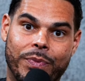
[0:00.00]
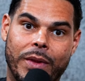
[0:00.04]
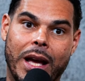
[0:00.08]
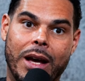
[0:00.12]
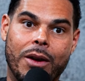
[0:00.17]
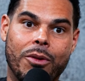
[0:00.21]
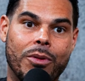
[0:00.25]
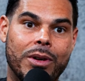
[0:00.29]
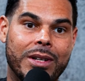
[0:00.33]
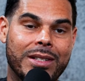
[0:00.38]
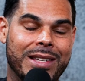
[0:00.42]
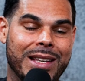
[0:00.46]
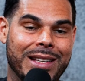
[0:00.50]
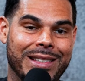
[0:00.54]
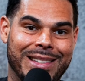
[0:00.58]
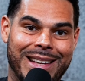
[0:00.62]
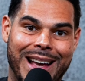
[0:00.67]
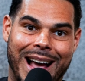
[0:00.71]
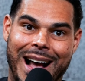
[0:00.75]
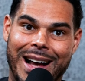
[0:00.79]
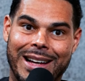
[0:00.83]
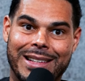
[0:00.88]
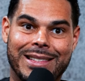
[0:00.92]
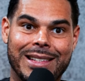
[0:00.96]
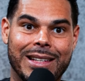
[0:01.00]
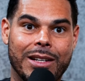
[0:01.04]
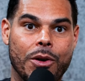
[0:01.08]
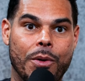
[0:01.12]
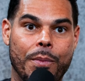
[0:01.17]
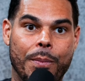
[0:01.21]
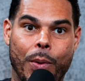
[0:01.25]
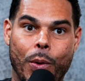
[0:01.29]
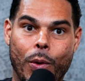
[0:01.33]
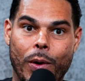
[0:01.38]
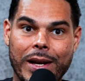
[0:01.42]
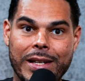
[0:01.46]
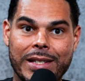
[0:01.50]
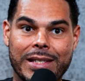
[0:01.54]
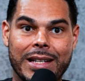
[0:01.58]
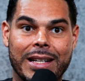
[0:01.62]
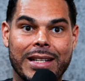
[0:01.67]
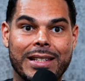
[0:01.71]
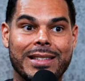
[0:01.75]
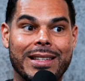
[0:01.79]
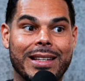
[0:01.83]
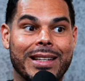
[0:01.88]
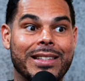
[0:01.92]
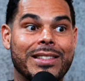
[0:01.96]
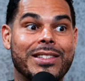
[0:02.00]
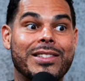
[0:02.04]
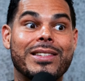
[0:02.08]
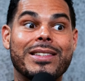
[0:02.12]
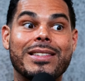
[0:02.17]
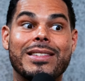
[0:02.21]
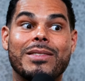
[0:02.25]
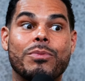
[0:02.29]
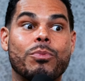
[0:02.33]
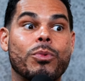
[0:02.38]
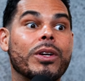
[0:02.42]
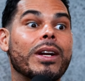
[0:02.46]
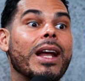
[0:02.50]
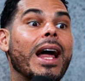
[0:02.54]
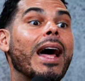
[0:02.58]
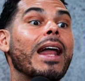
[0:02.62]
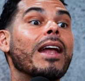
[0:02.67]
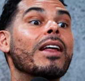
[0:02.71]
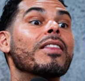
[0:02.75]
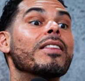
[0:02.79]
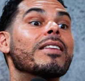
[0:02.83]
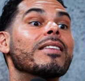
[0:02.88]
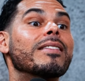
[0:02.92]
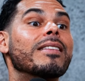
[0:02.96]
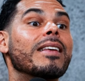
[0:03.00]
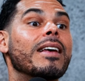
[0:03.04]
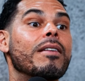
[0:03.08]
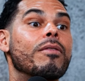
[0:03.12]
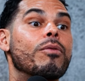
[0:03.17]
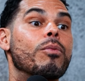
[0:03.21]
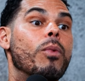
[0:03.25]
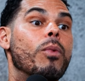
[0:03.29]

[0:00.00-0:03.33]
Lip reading: I don't want to say toxic or poisonous. It's just we're not on the same